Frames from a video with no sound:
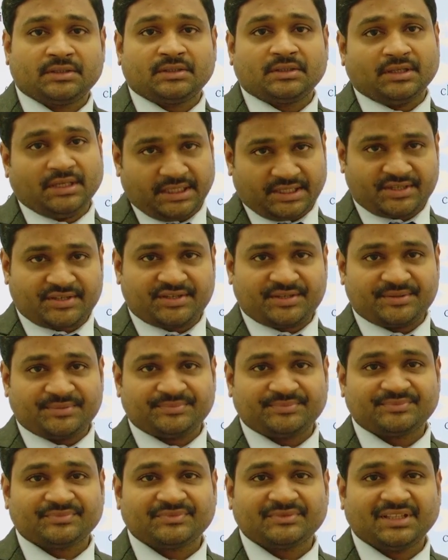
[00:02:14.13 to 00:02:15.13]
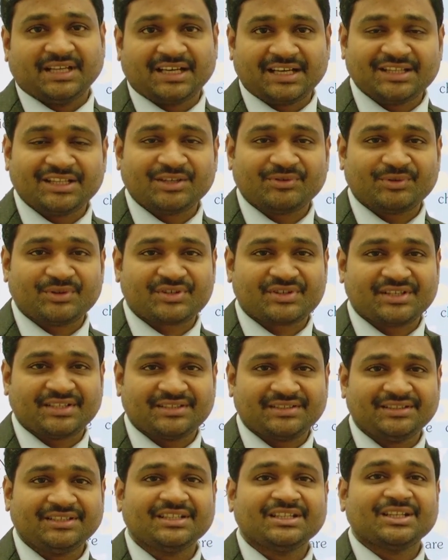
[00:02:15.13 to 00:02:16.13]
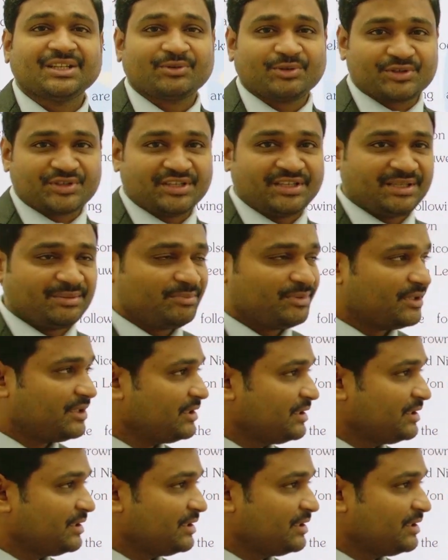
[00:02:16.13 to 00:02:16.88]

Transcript: next another question number